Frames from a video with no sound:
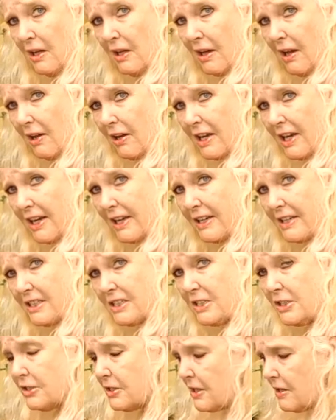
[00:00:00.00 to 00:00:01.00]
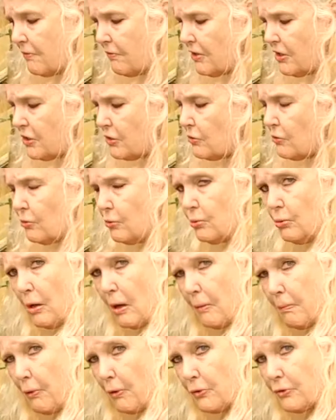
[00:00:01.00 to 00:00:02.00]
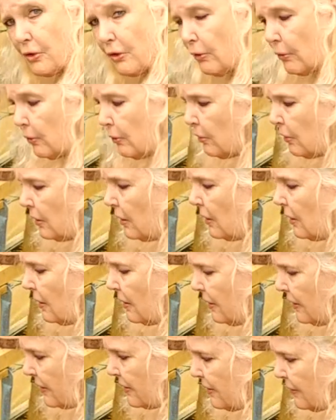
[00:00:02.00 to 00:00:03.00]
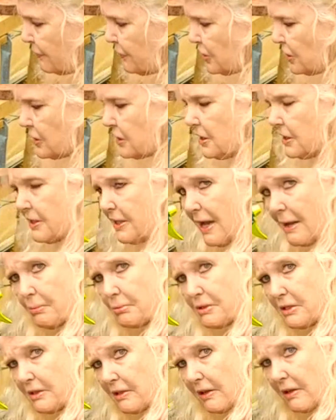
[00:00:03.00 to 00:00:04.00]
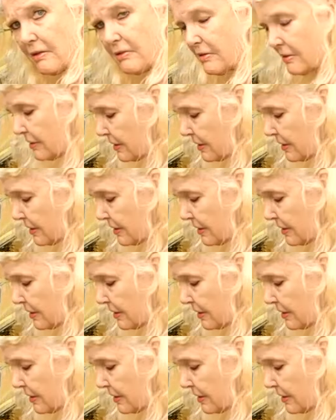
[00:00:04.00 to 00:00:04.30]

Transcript: luckily this is the original bottle, and I've just adapted it, so